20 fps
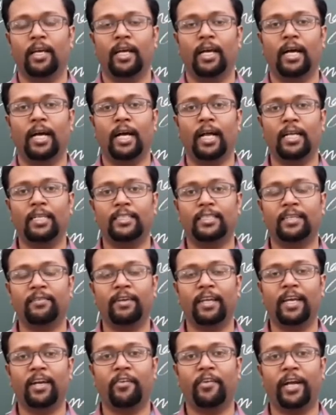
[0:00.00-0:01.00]

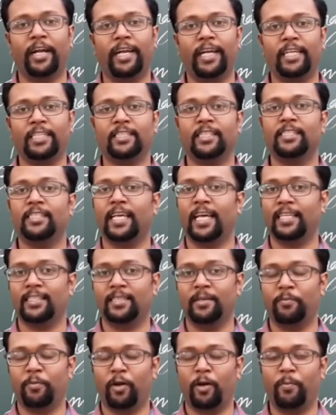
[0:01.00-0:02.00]
Ultraviolet radiations has
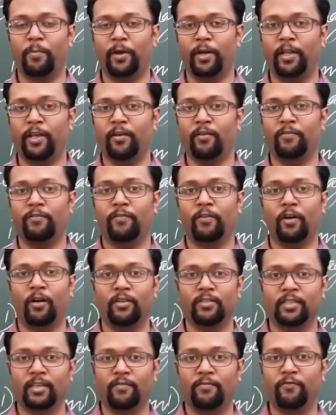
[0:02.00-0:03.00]
the property of
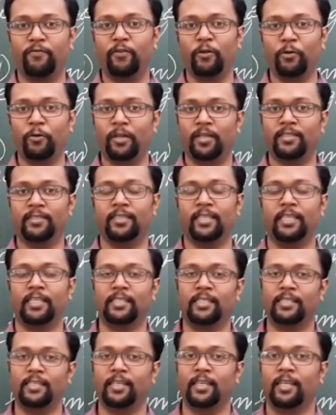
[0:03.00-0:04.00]
causing
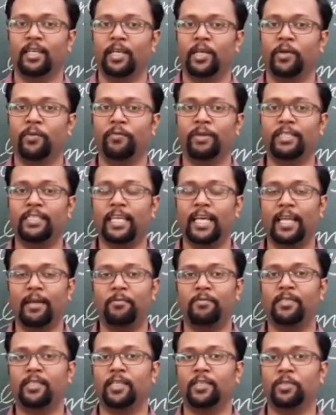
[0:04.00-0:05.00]
fluorescence, which
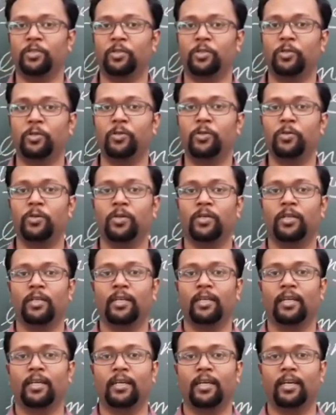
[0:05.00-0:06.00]
helps us to
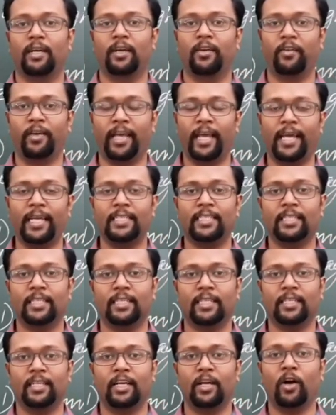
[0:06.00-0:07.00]
create
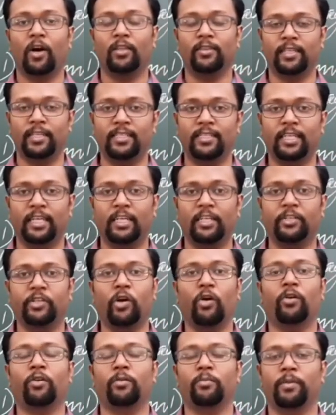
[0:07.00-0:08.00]
authentic
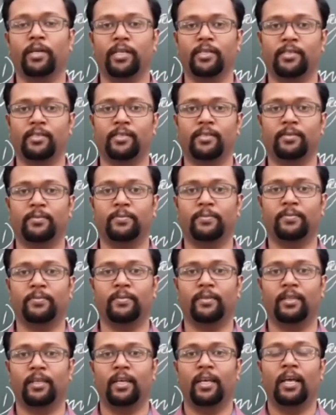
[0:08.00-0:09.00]
documents.
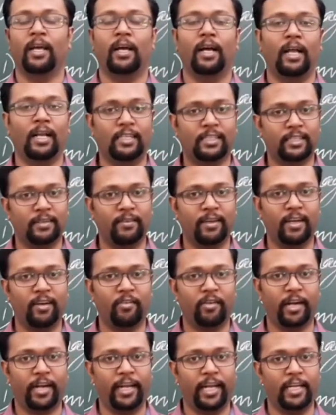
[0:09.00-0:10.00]
Ultraviolet
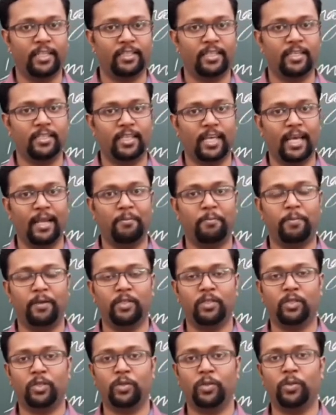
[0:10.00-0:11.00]
radiations help
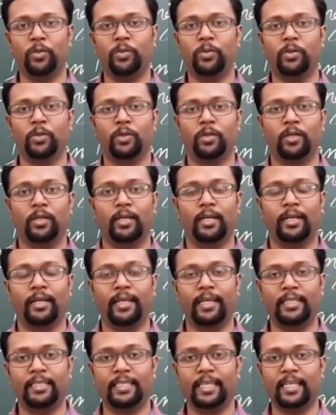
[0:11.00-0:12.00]
us to
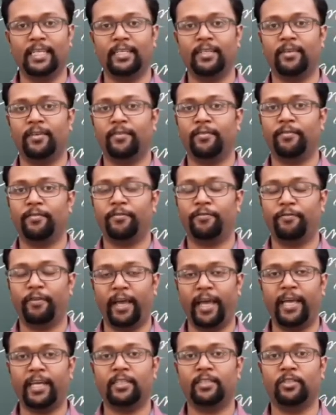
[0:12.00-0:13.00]
detect
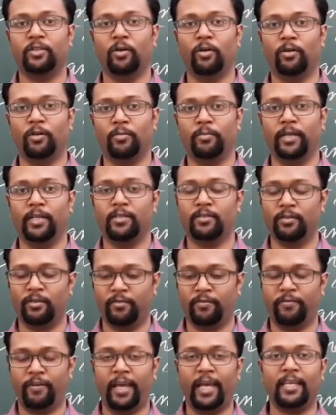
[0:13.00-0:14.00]
fake documents or
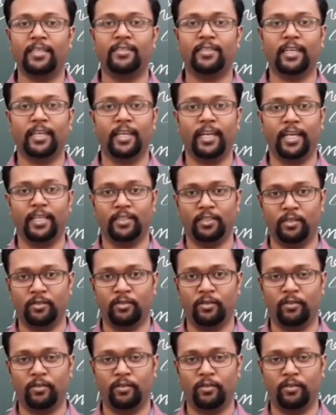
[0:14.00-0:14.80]
fake signatures or